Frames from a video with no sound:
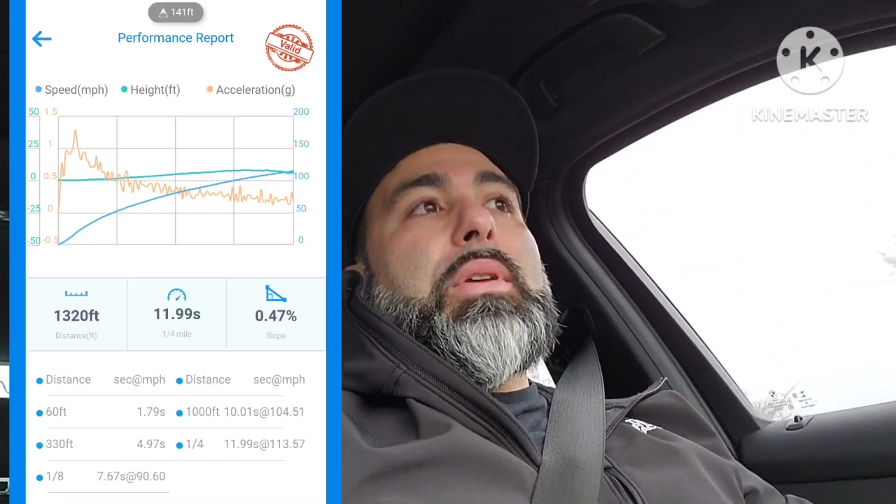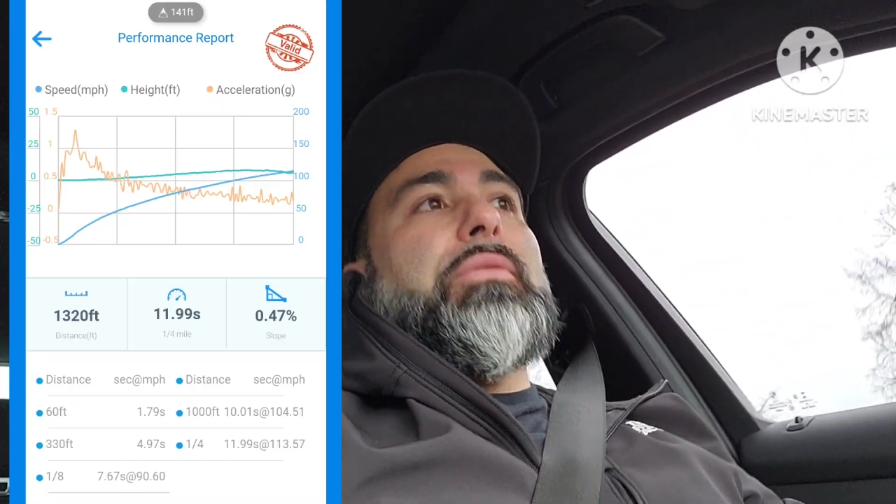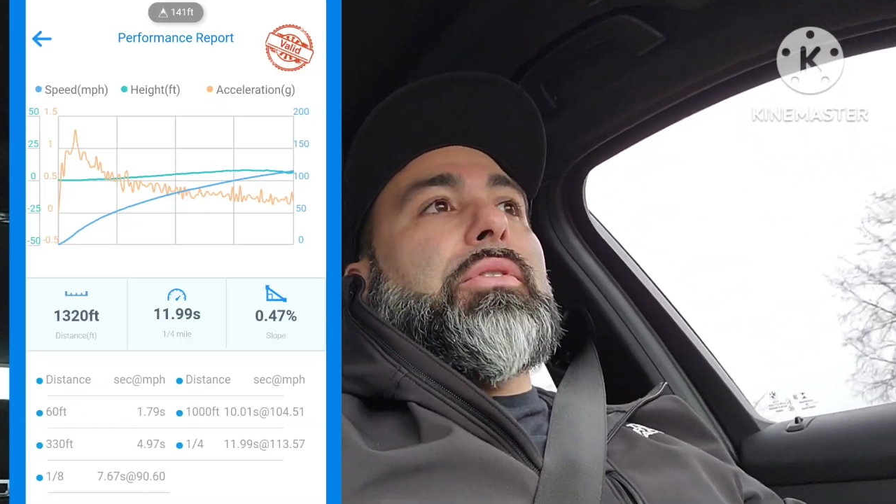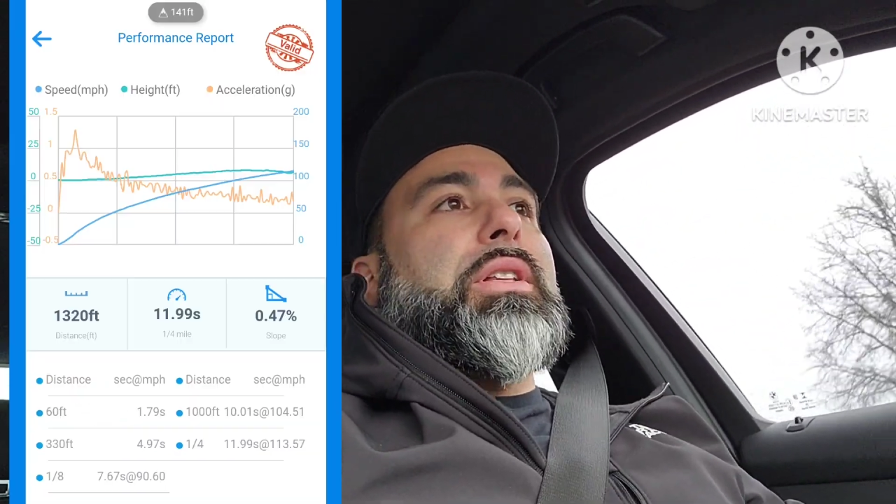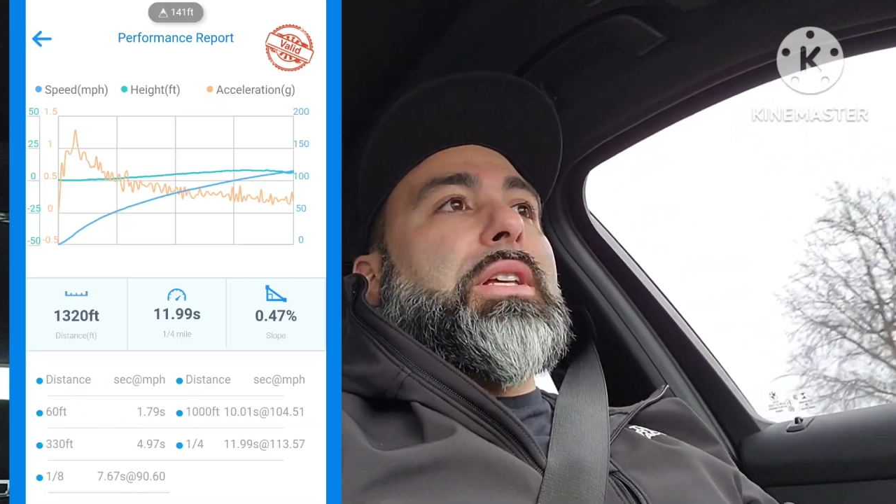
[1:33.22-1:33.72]

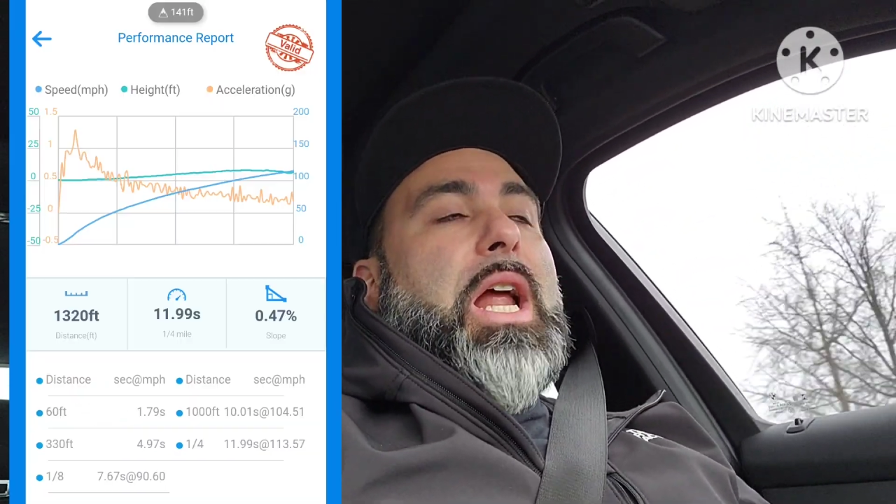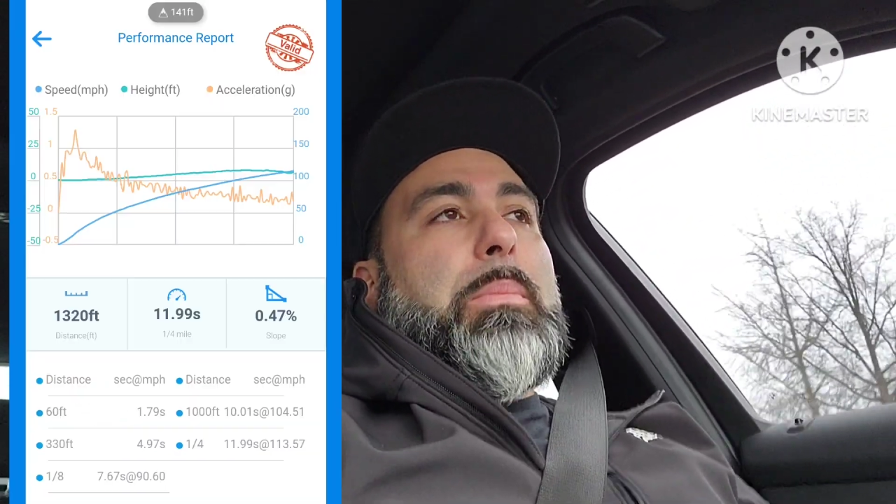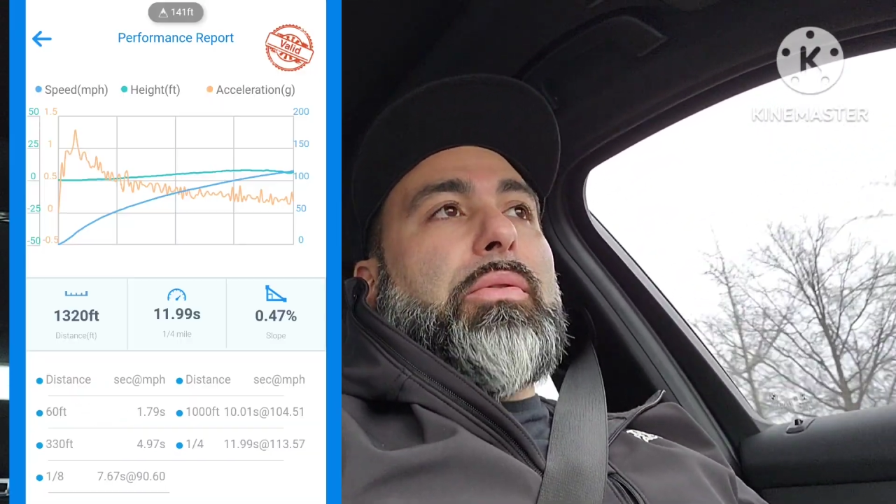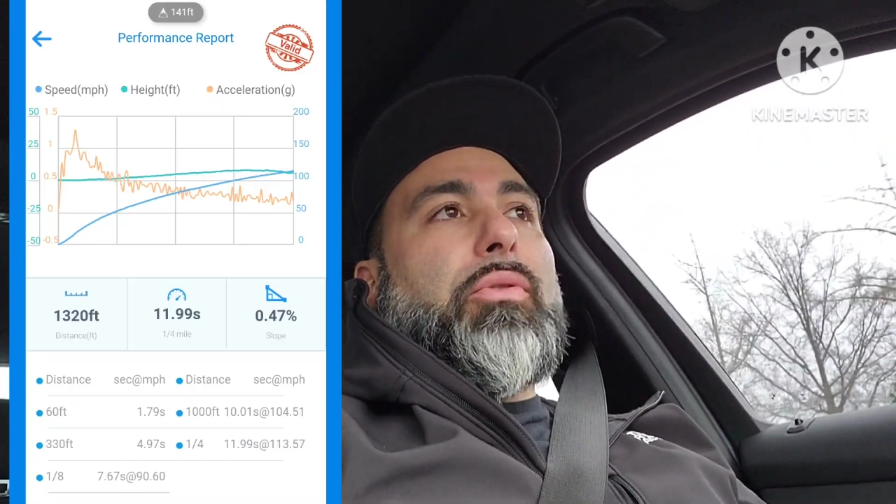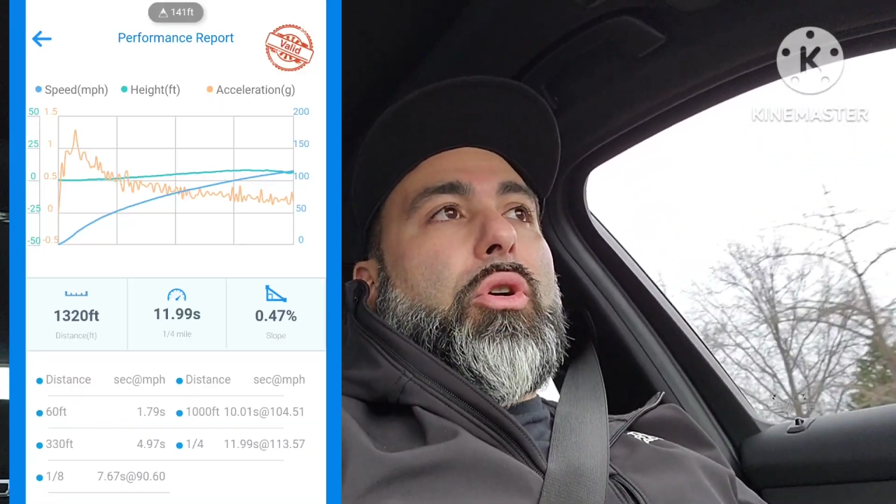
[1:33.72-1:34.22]
definitely did
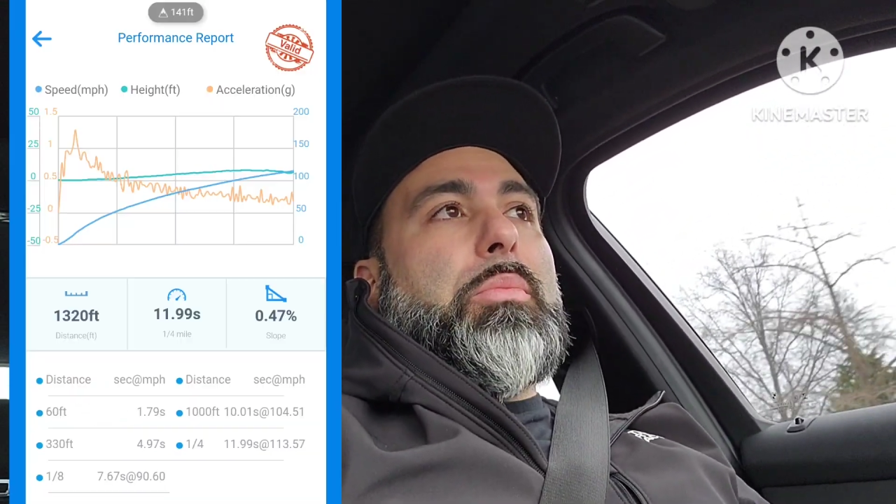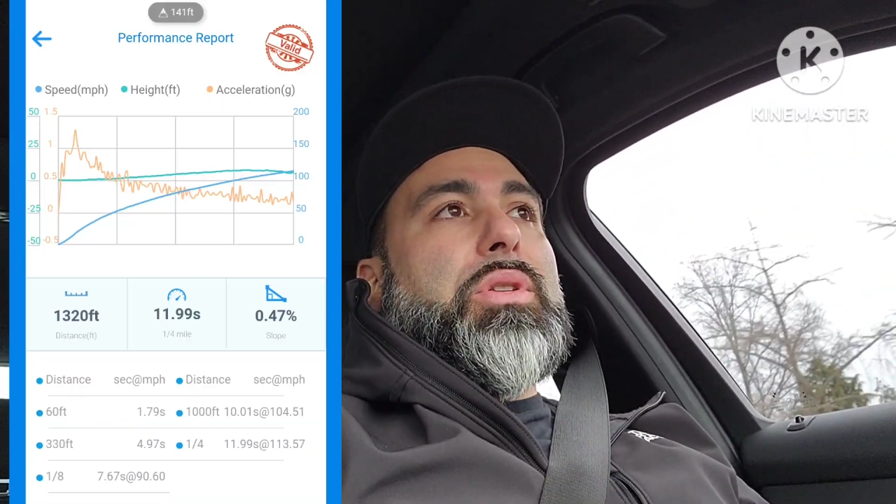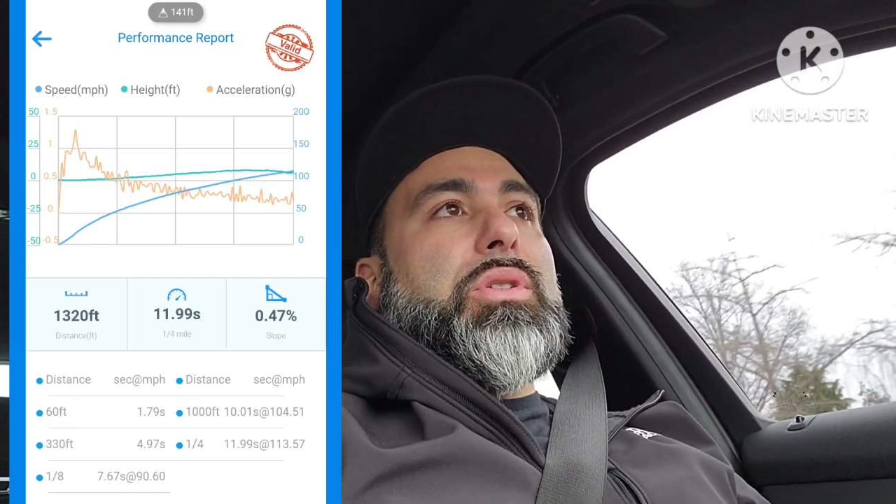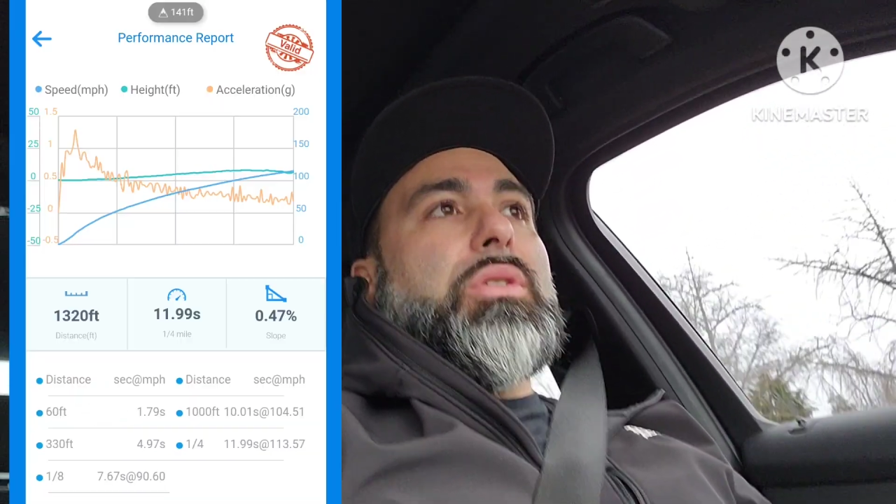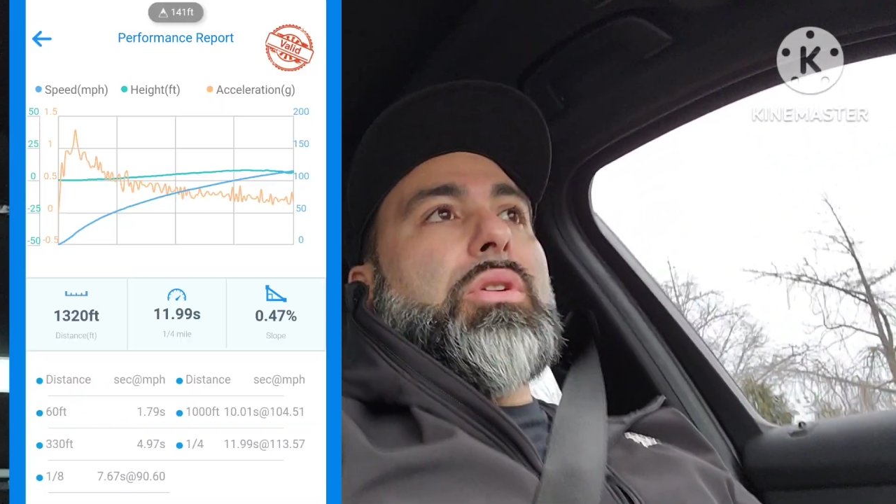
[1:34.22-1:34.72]
add
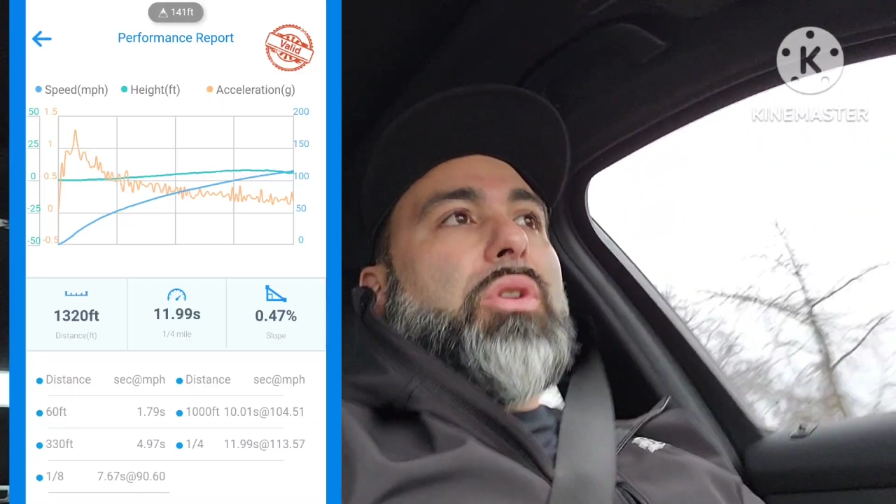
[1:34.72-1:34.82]
performance